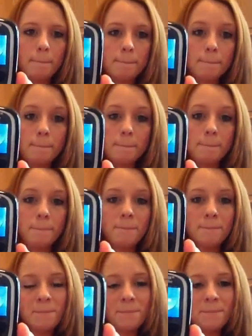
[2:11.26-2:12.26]

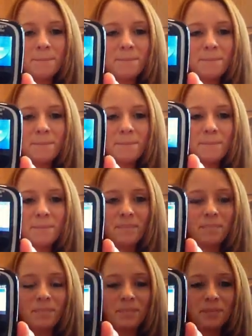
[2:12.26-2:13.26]

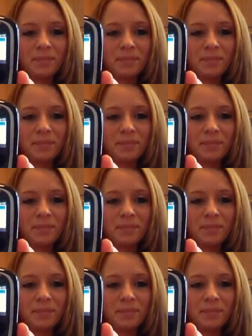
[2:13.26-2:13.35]
Nothing is said.